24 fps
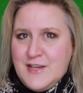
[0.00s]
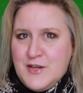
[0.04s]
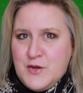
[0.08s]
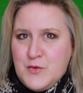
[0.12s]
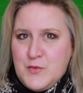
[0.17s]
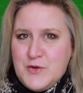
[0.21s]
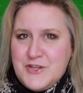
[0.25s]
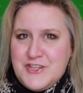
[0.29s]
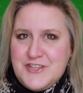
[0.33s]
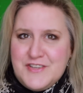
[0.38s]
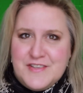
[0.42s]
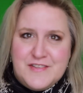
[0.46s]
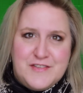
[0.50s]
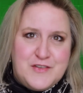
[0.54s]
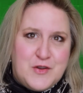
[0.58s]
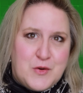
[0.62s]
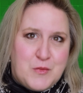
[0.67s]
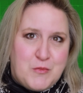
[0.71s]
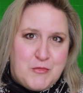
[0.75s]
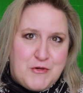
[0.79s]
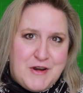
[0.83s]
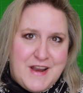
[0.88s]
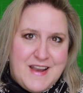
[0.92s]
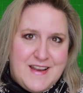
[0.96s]
which is your
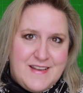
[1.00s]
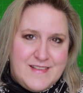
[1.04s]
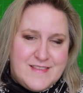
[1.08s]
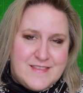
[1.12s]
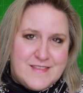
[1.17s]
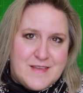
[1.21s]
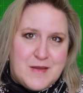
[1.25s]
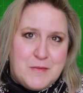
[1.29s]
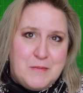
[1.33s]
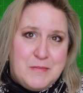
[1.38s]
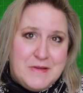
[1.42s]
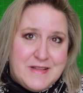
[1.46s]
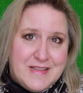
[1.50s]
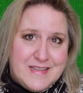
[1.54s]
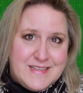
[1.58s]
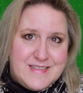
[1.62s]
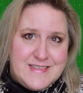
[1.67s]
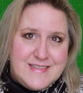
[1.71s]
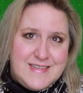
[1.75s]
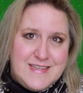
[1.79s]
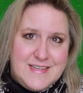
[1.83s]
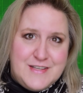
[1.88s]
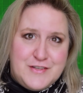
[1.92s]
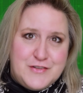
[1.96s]
brain's
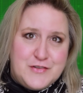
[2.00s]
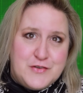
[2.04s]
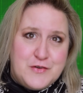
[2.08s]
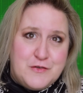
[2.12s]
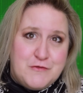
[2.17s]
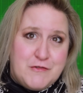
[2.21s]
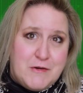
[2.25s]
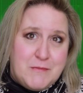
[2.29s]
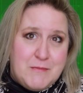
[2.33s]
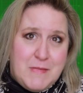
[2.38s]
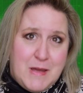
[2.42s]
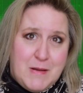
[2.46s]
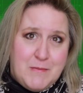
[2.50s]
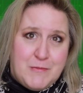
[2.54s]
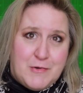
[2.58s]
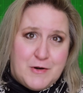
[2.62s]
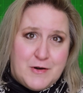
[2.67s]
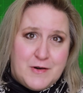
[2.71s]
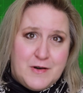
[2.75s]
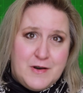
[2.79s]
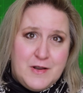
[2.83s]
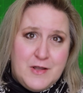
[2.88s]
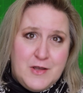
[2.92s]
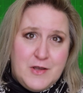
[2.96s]
ability to
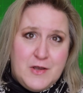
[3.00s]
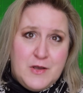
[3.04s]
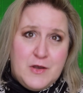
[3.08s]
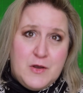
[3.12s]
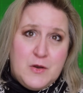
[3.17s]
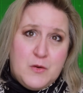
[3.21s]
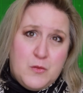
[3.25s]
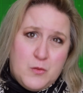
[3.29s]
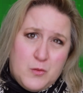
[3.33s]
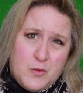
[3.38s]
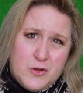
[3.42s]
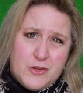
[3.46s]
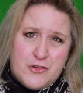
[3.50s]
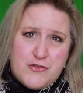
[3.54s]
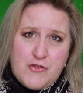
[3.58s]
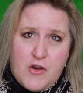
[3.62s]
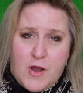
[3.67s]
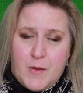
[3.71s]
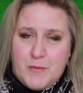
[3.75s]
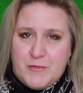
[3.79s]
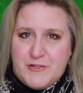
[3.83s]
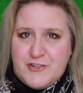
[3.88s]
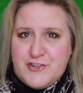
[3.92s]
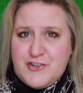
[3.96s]
remember, will
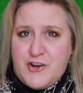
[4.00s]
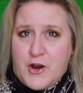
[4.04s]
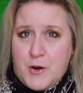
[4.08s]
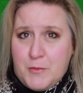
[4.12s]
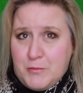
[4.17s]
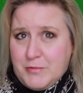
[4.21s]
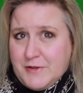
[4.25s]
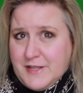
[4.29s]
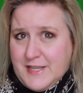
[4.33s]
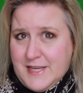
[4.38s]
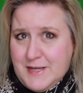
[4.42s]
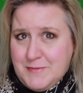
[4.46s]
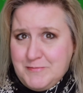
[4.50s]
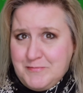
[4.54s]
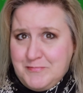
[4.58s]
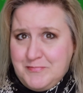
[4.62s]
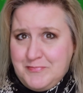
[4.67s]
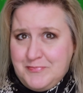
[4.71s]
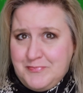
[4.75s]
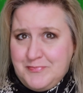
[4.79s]
drop sharply.